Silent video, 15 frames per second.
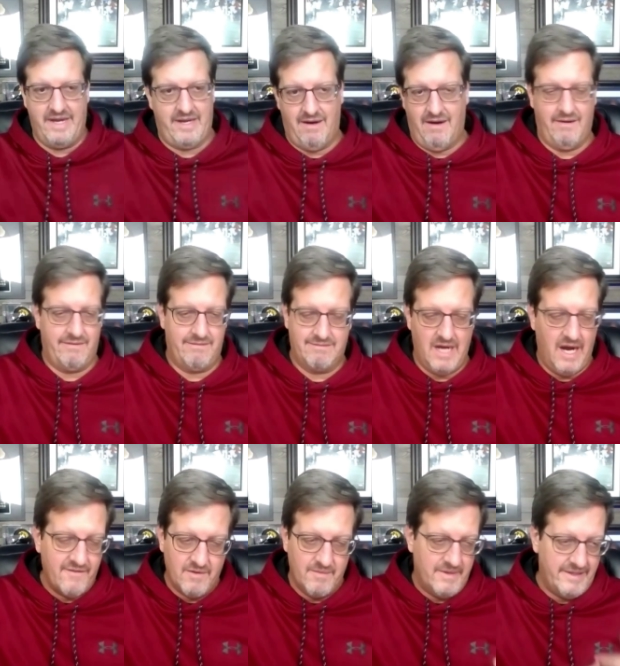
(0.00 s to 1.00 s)
like our
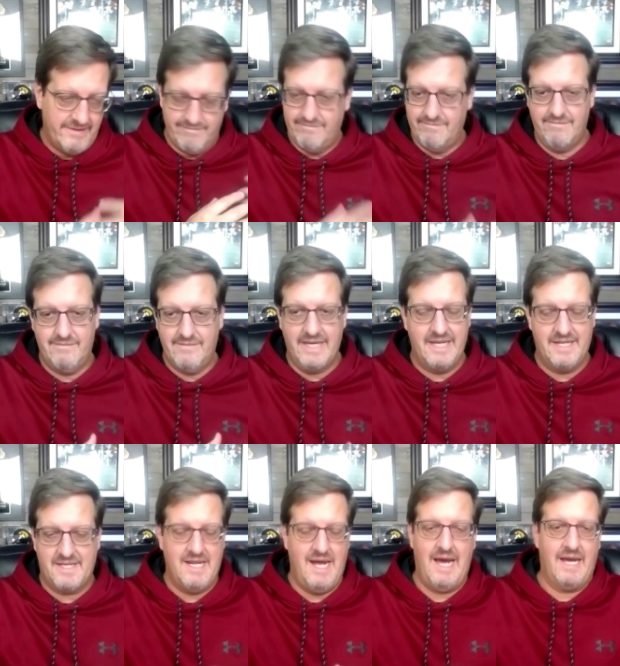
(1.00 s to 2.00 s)
government
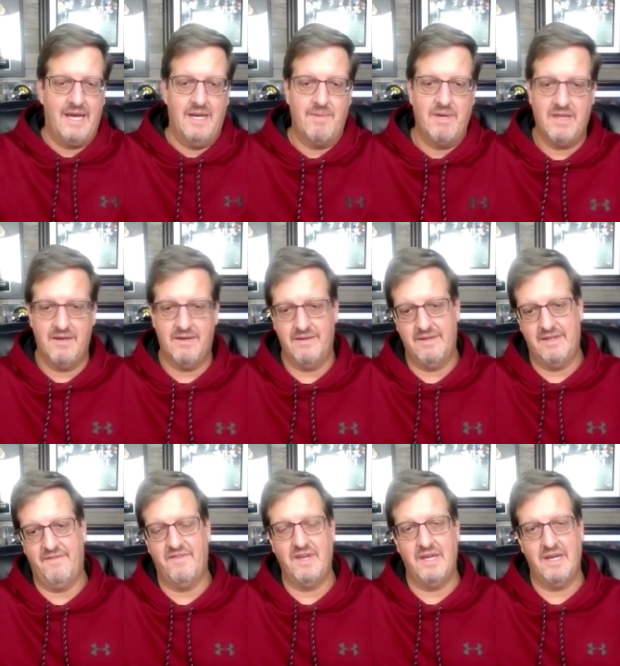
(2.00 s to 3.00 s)
it's not going to be the
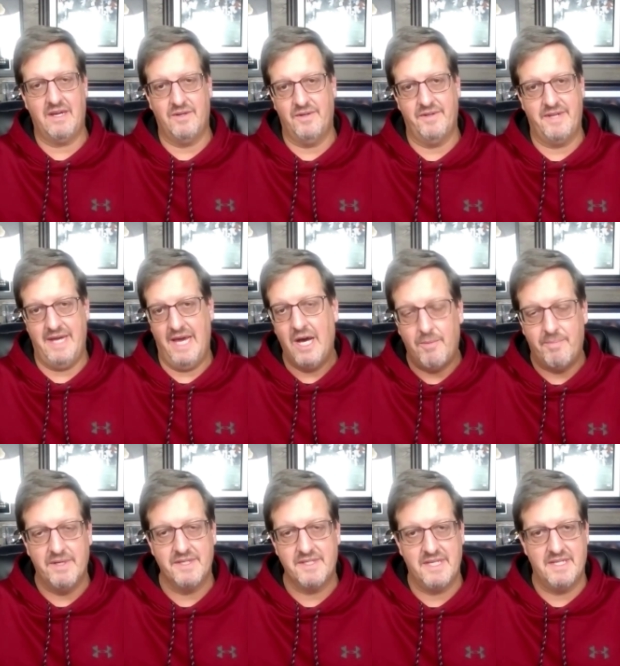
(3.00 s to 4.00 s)
the vehicle to help
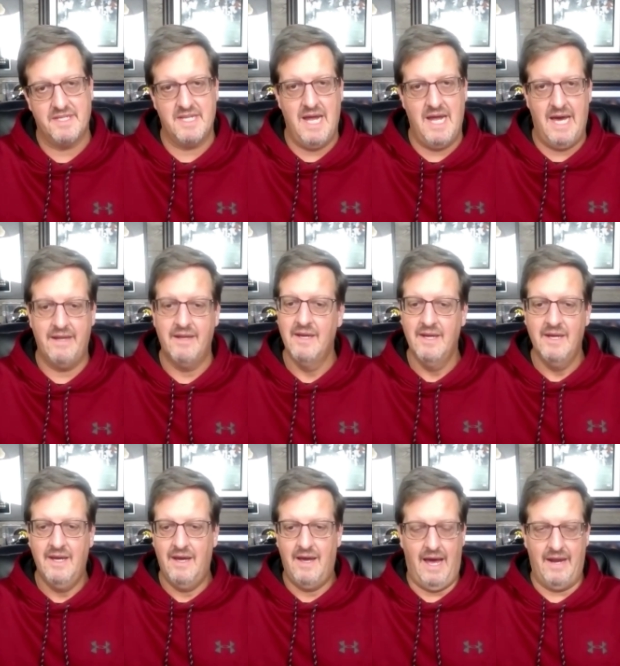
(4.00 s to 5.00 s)
us it's not
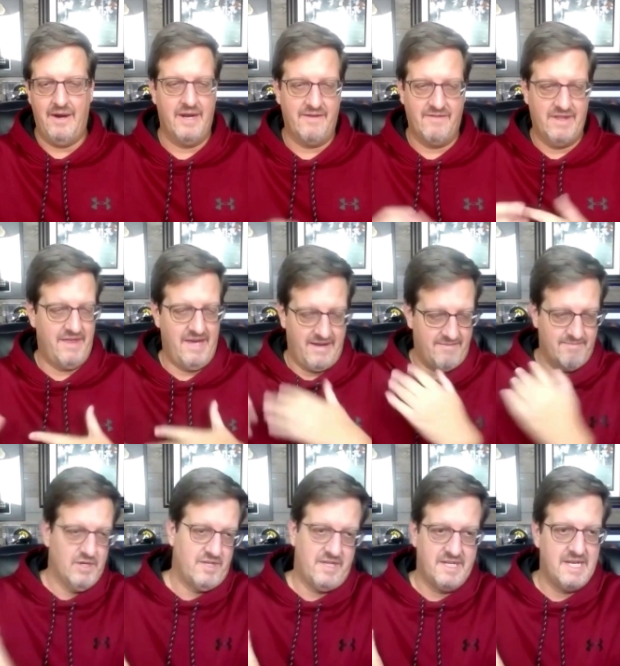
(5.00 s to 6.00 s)
I don't even think
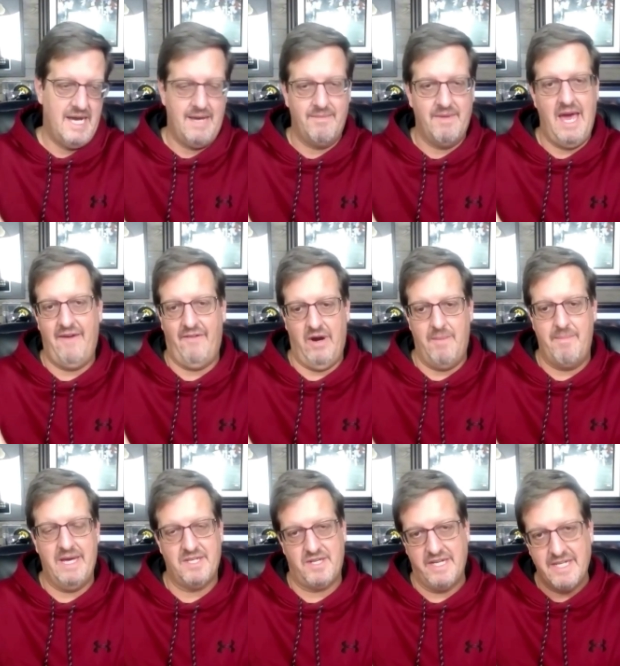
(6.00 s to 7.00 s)
most of the time they have our
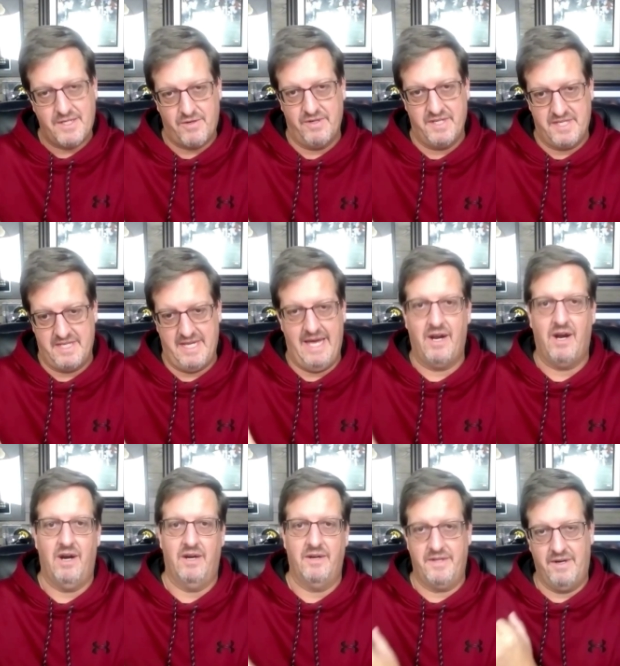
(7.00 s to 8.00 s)
best interests at
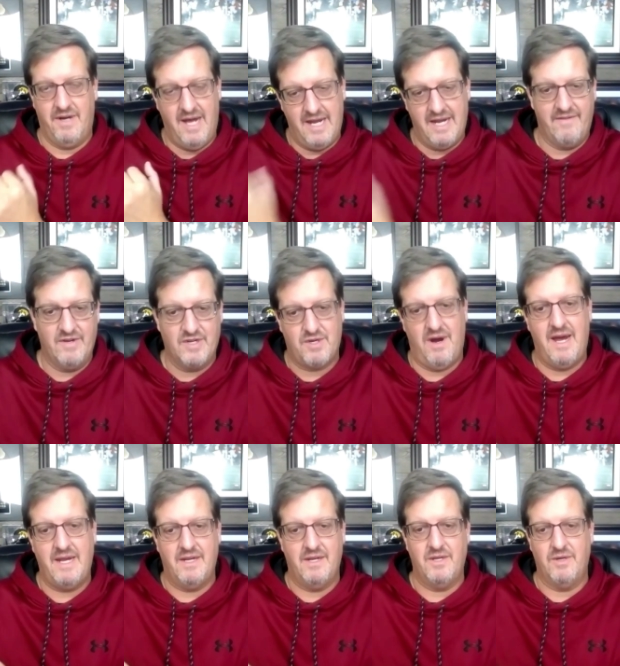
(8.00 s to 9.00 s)
heart. They're not even
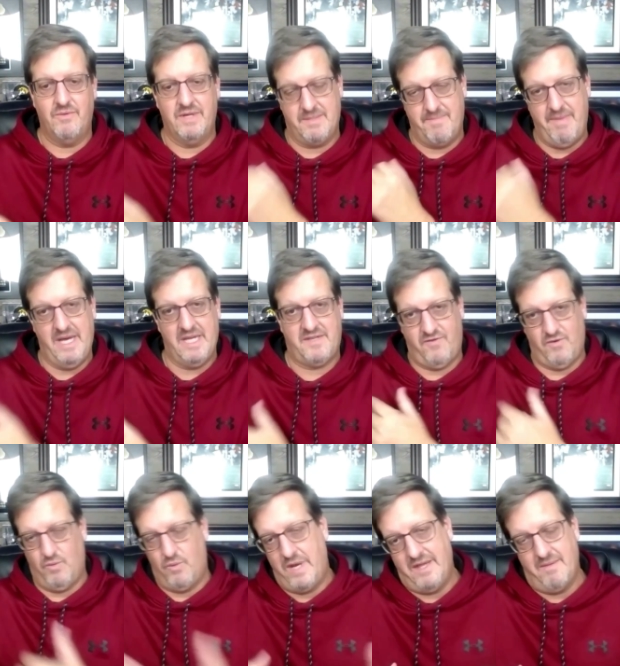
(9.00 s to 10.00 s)
trying to do what's best
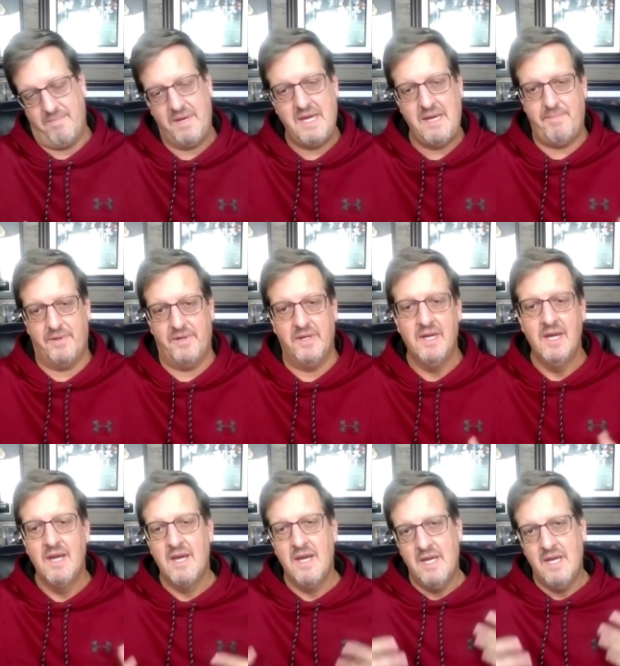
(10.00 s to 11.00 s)
for we, the people.